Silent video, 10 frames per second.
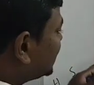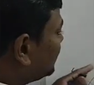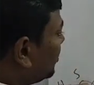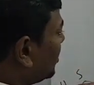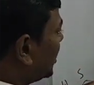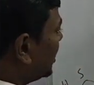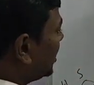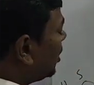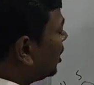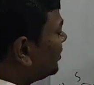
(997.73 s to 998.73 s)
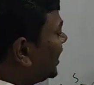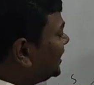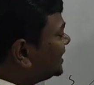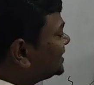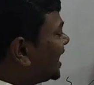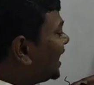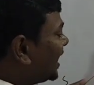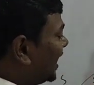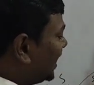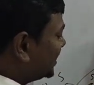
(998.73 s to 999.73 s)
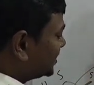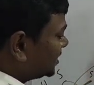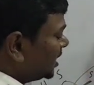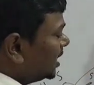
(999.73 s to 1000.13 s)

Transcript: these orbitals are arranged,